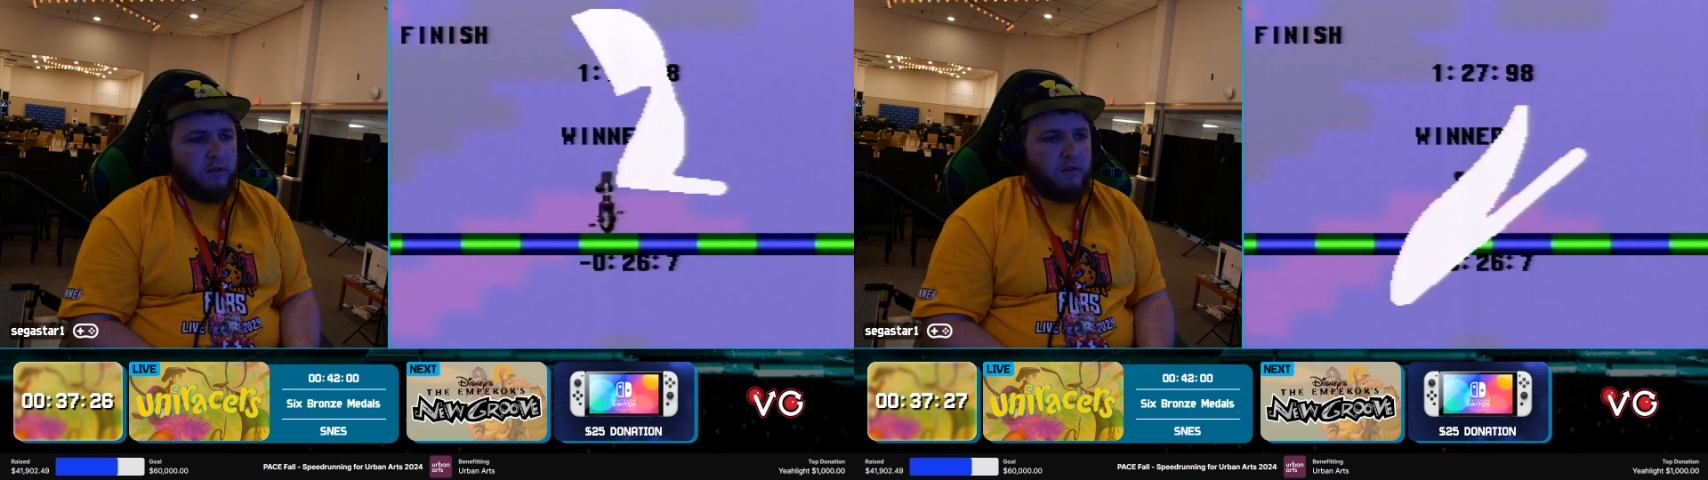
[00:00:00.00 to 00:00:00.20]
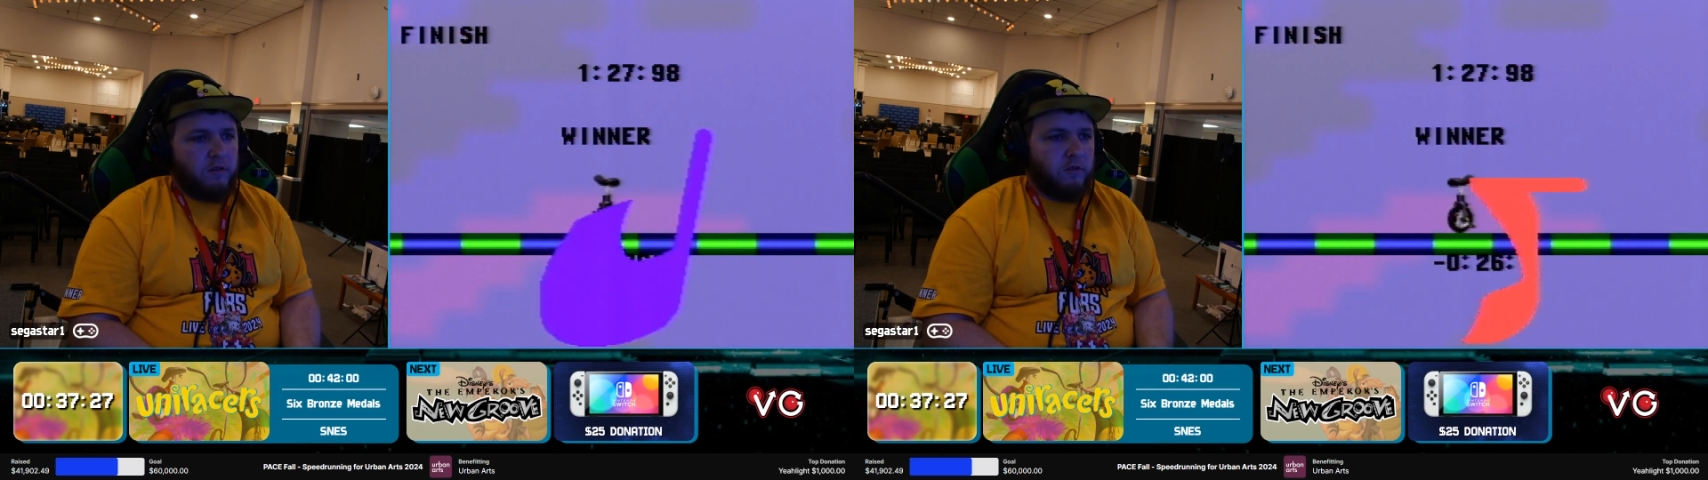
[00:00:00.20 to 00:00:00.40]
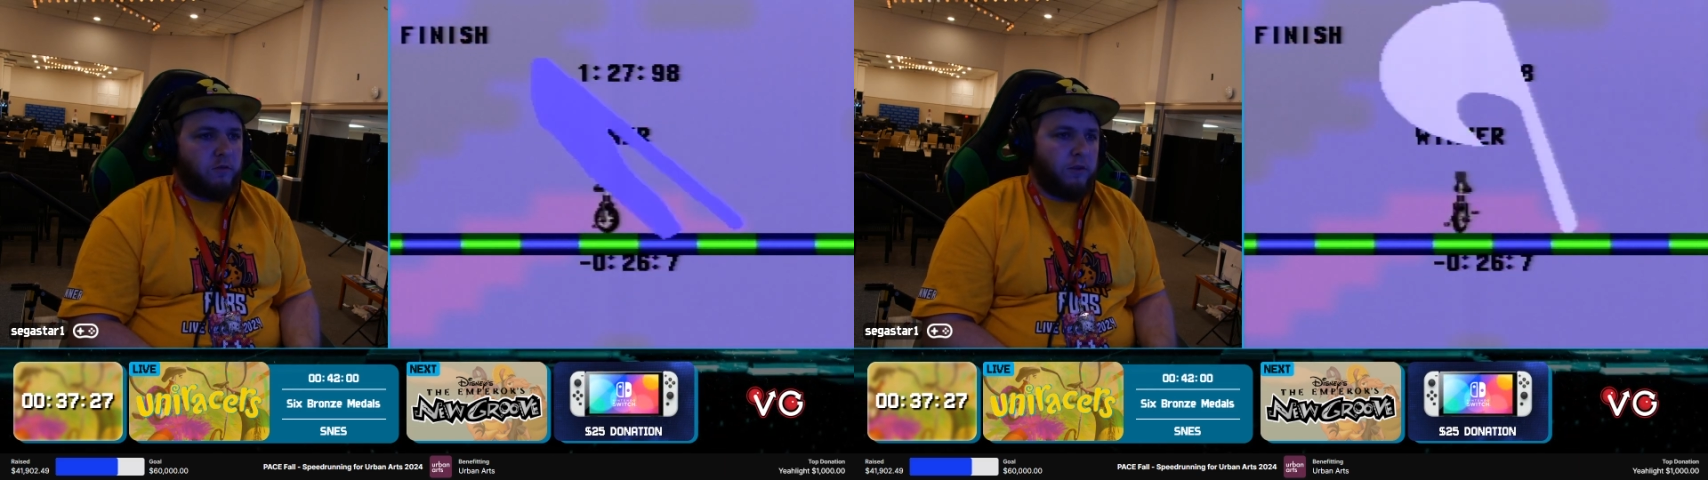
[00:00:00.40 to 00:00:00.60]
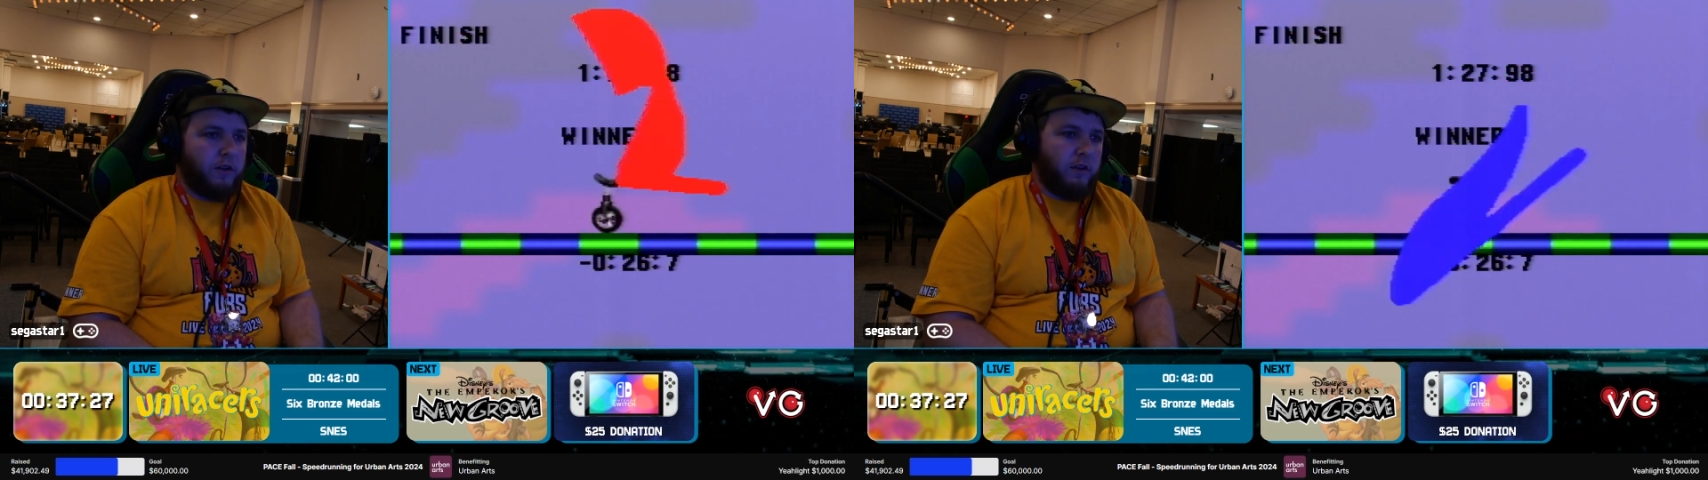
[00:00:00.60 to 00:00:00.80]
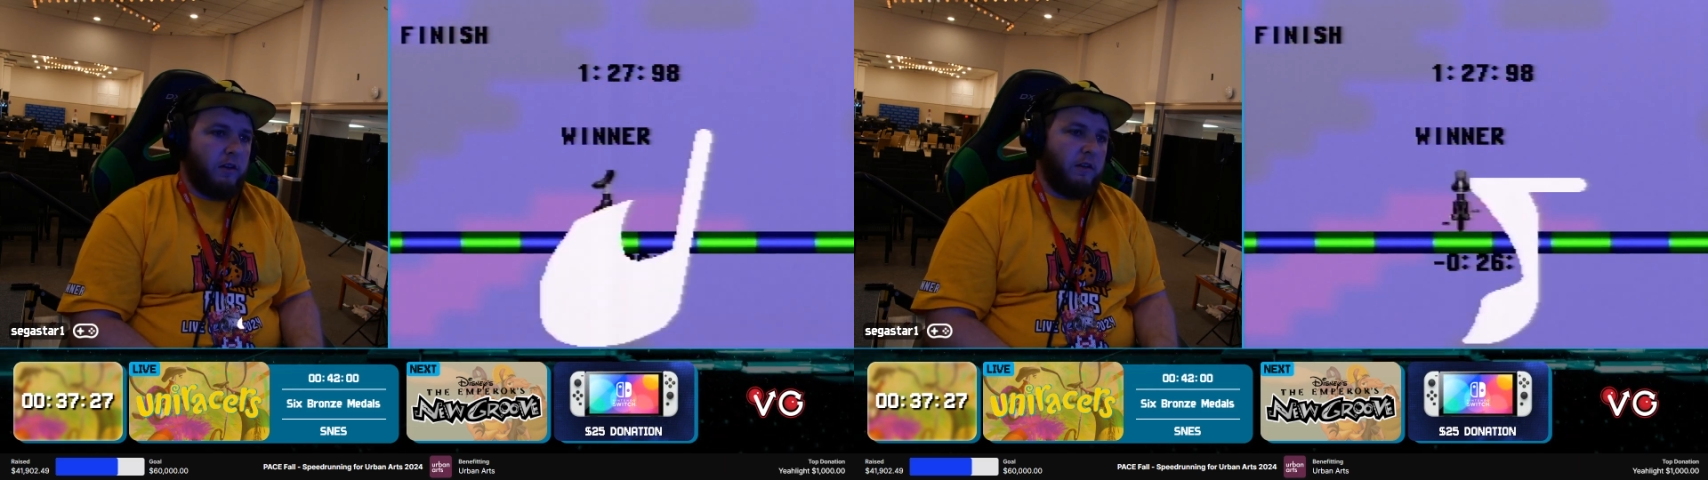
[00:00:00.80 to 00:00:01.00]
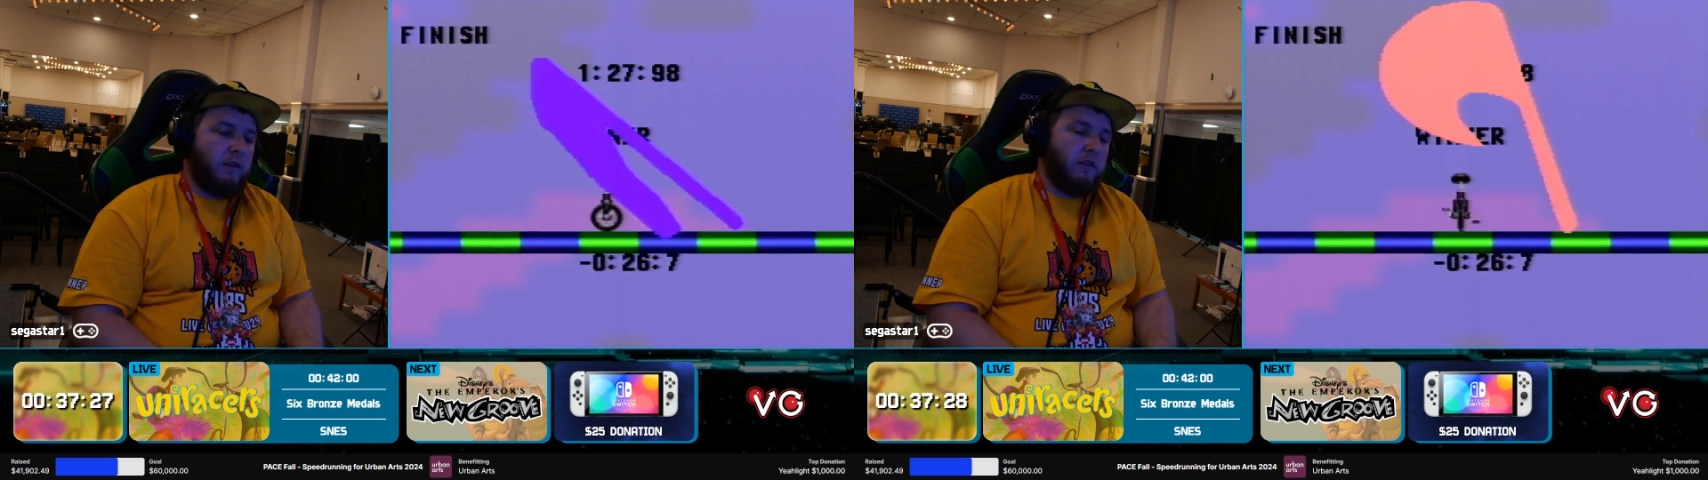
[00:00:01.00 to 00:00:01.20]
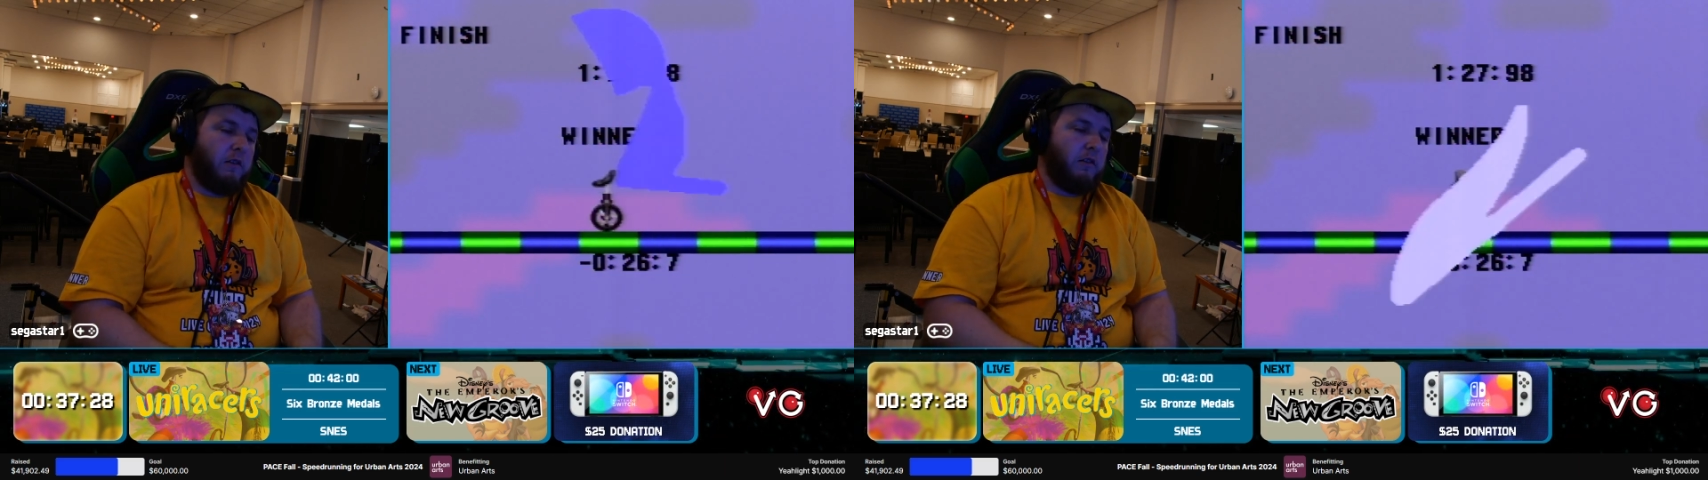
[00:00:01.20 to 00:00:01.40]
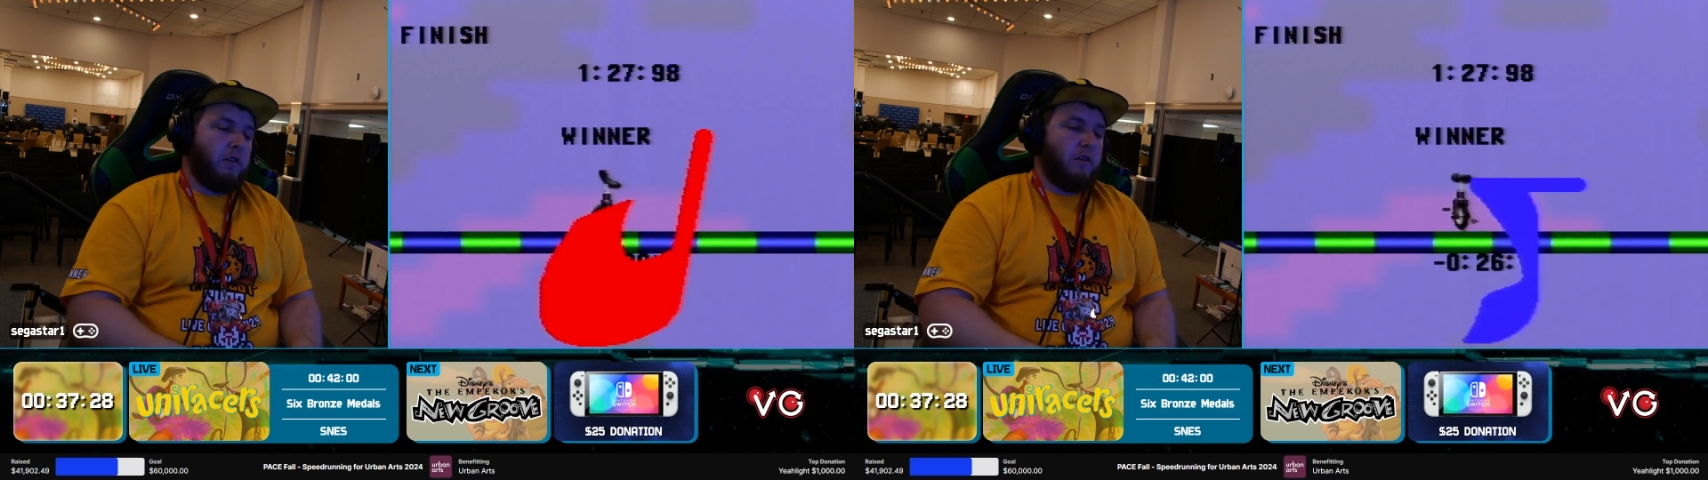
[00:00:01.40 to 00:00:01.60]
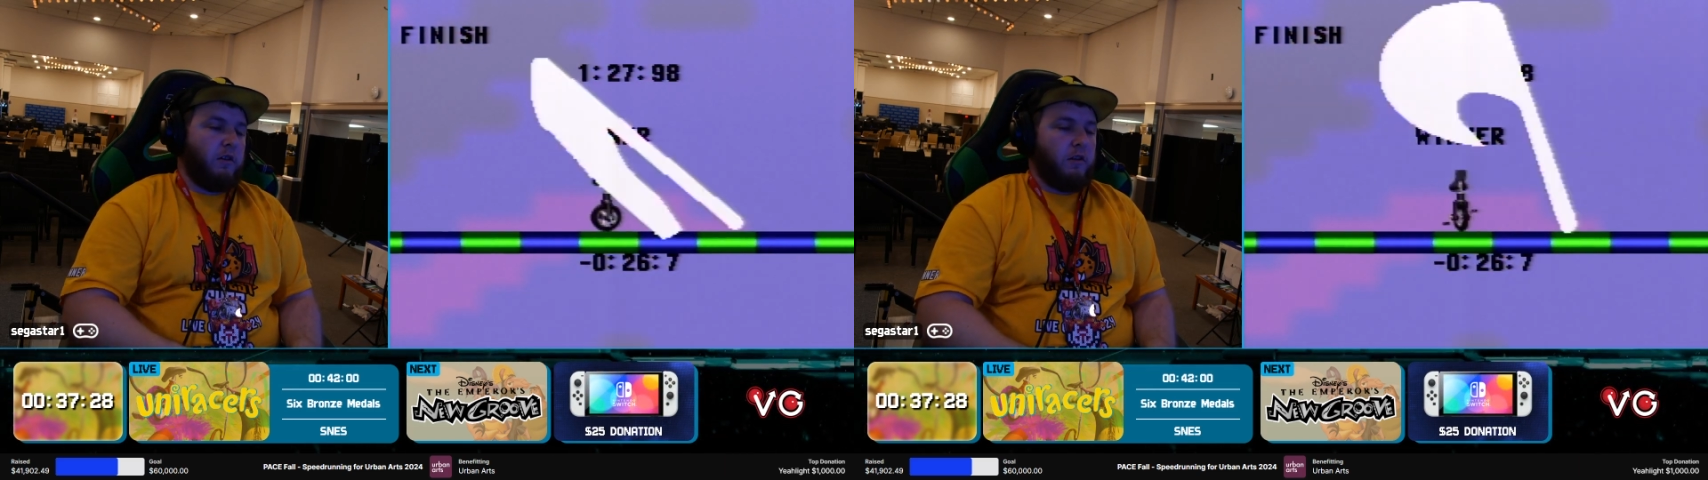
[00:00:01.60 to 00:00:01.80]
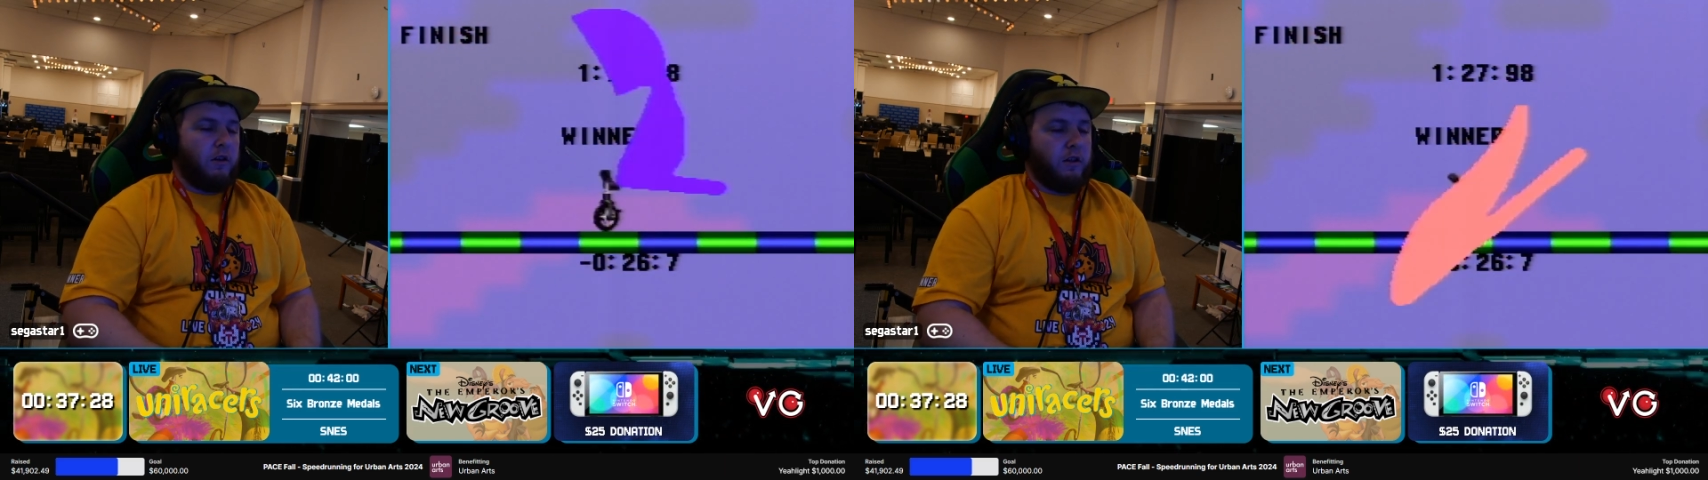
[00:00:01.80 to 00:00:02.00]
sweet.
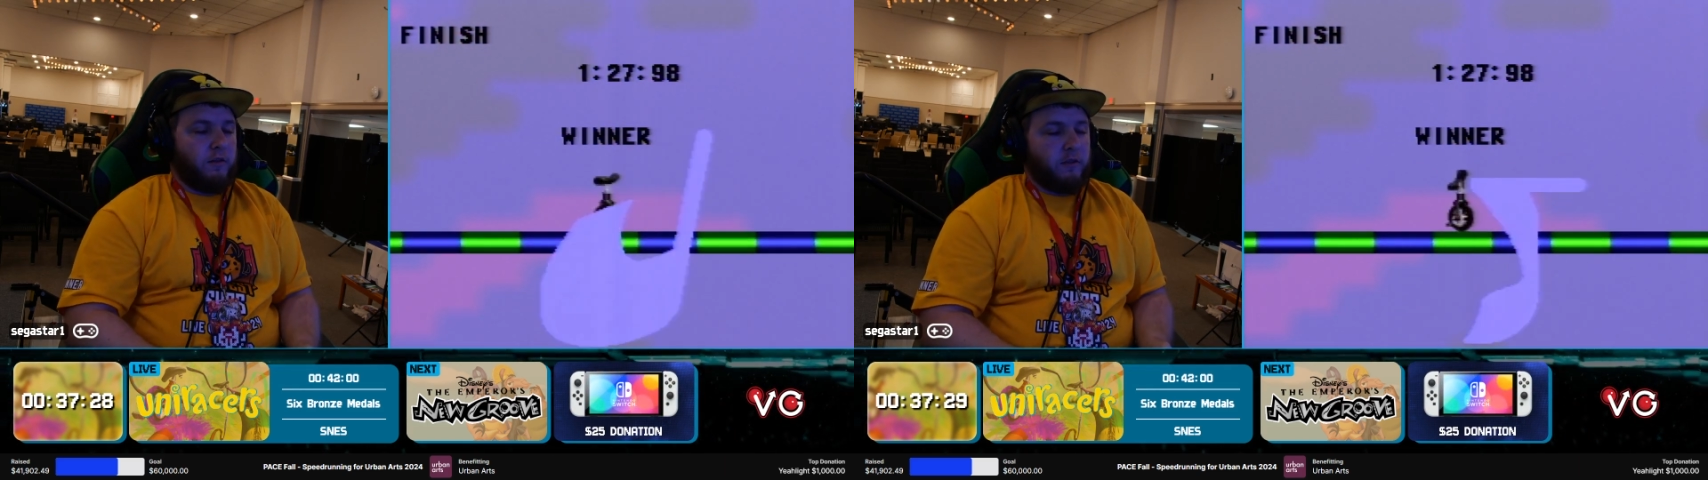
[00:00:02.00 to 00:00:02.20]
And